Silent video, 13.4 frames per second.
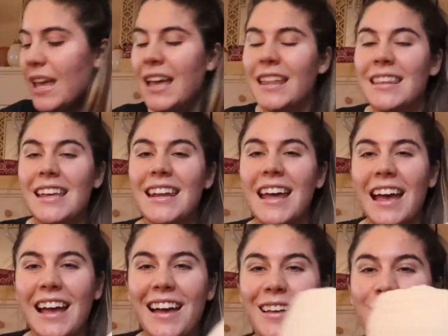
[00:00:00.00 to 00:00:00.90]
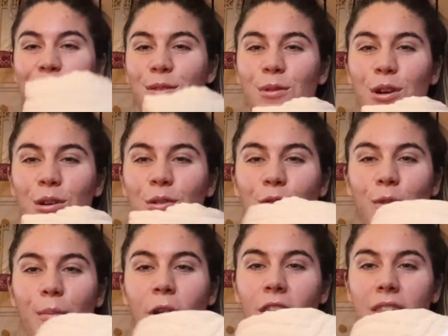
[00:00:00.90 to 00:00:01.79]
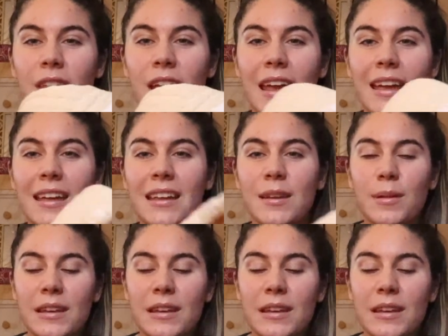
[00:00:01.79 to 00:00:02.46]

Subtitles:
Then I got a throw from Hearth and Hand